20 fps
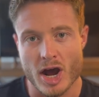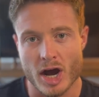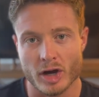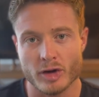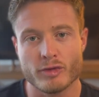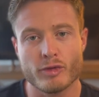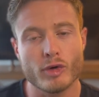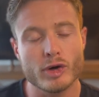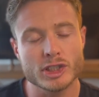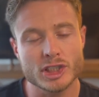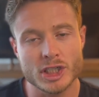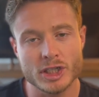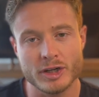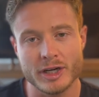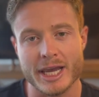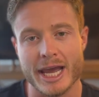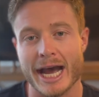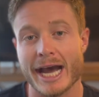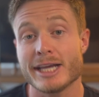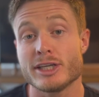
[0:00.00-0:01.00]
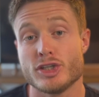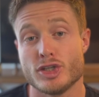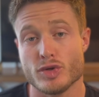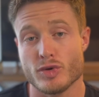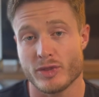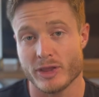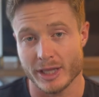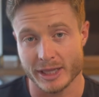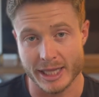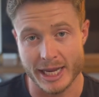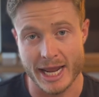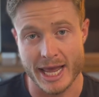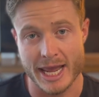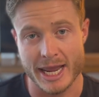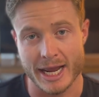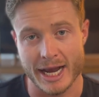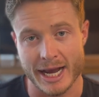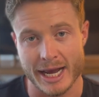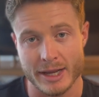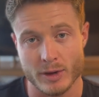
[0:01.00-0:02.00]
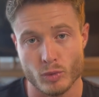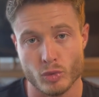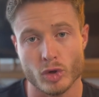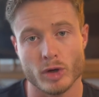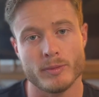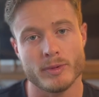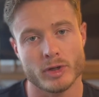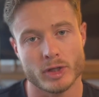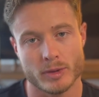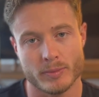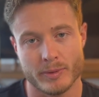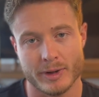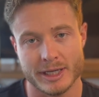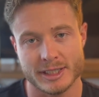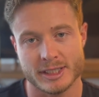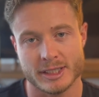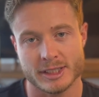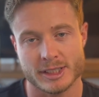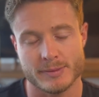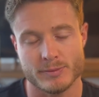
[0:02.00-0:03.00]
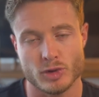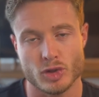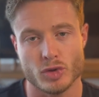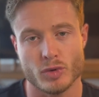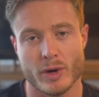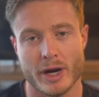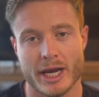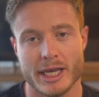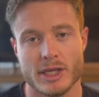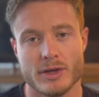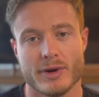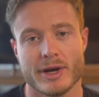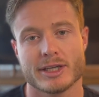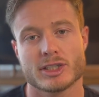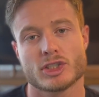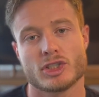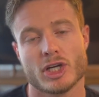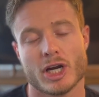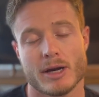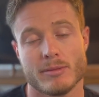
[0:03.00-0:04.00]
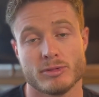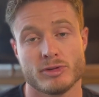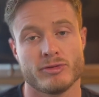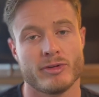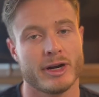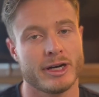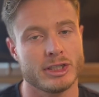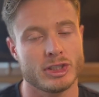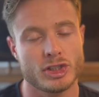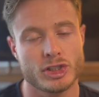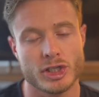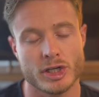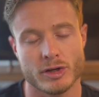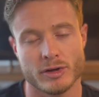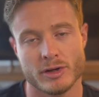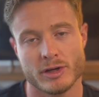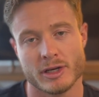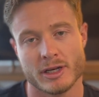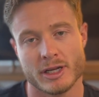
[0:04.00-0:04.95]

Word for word: Unfortunately, I do think that AI will be replacing some UI UX jobs very soon.